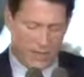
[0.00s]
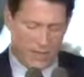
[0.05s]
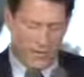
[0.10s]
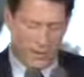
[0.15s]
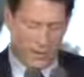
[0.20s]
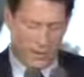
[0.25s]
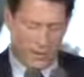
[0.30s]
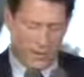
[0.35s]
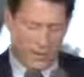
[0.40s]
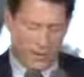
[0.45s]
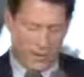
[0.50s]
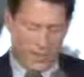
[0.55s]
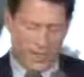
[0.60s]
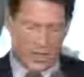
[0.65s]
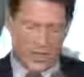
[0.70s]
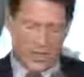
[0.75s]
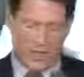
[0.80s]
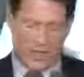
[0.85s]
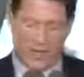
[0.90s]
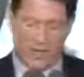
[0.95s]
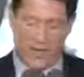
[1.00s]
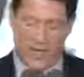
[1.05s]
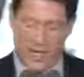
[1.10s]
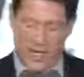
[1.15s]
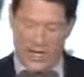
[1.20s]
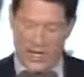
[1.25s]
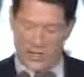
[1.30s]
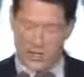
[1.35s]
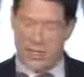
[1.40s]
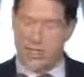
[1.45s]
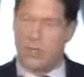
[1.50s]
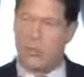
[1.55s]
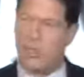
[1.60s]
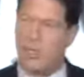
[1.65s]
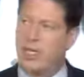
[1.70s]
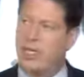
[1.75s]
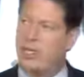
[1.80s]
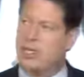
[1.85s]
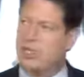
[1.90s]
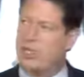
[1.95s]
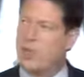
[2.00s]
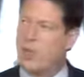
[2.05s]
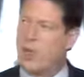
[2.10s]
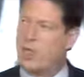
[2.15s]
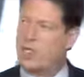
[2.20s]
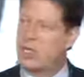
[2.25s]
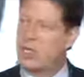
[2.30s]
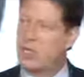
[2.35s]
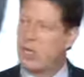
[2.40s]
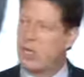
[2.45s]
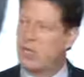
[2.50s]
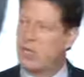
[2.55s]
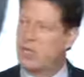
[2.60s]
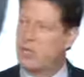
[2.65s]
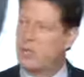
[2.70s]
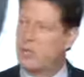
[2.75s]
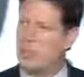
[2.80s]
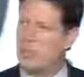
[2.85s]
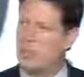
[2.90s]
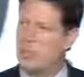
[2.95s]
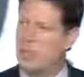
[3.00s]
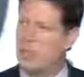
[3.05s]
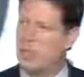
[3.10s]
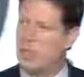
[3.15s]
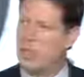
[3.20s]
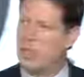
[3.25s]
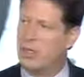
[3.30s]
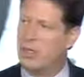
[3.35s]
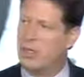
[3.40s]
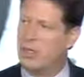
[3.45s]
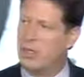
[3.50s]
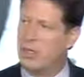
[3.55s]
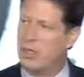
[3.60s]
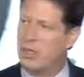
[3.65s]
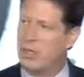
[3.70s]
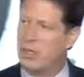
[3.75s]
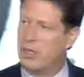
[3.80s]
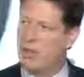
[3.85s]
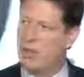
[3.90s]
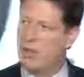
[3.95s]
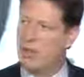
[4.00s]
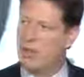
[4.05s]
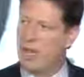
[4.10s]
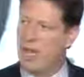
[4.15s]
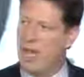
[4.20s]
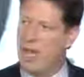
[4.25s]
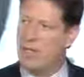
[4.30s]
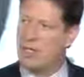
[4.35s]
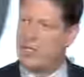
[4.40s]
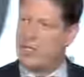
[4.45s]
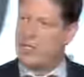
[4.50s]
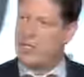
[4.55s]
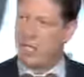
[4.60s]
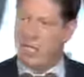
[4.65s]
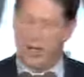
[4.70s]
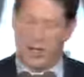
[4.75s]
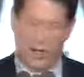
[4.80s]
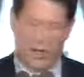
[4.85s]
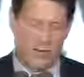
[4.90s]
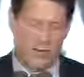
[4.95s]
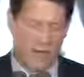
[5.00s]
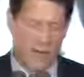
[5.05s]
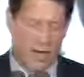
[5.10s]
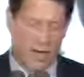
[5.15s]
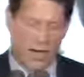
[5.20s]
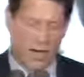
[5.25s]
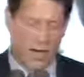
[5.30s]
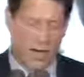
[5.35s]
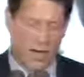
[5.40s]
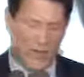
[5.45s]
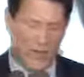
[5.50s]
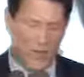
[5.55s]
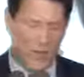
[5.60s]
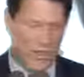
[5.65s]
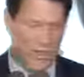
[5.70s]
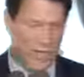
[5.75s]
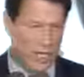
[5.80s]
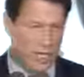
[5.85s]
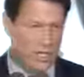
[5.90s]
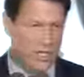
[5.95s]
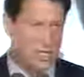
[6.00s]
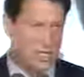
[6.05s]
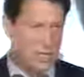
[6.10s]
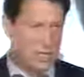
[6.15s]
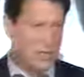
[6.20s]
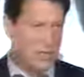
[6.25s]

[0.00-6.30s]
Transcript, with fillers: federal government to help finance their reconstruction efforts, but doing uh, the lion's share of all of it just